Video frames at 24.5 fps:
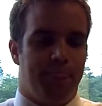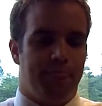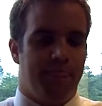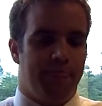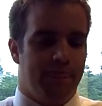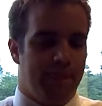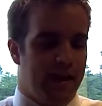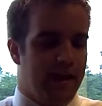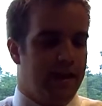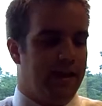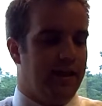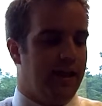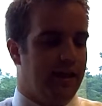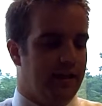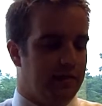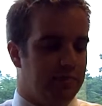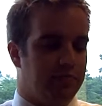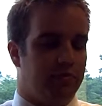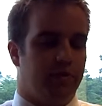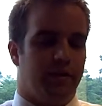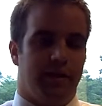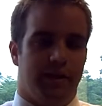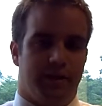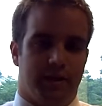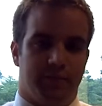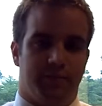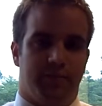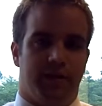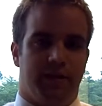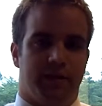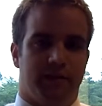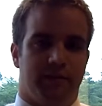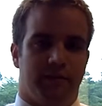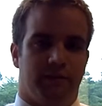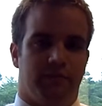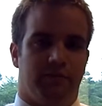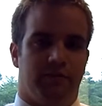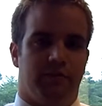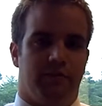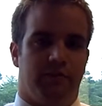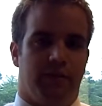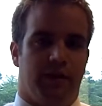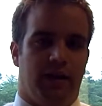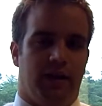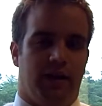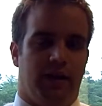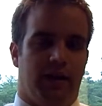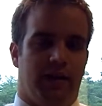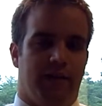they get pretty expensive.
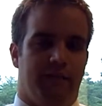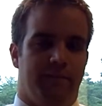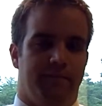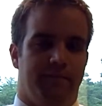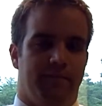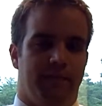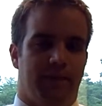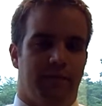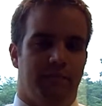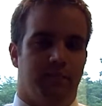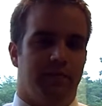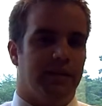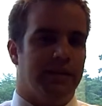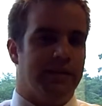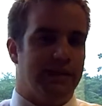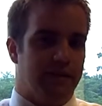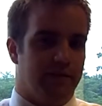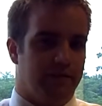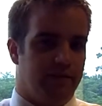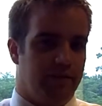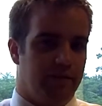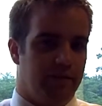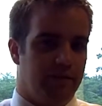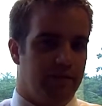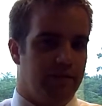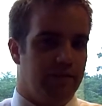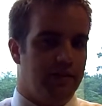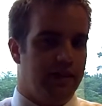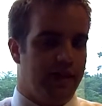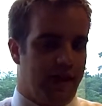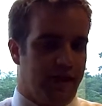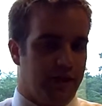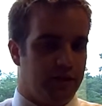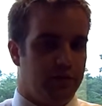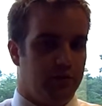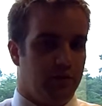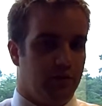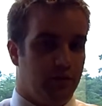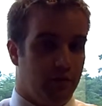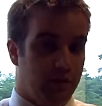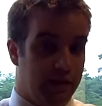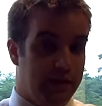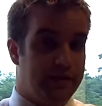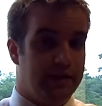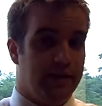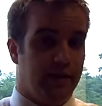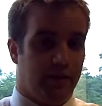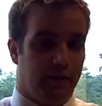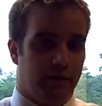I believe the actual
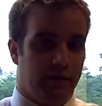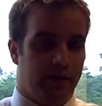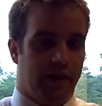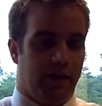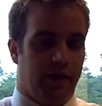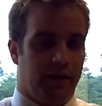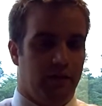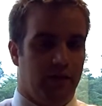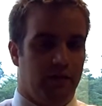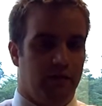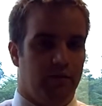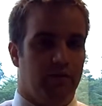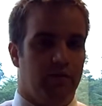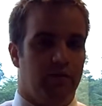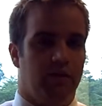retail value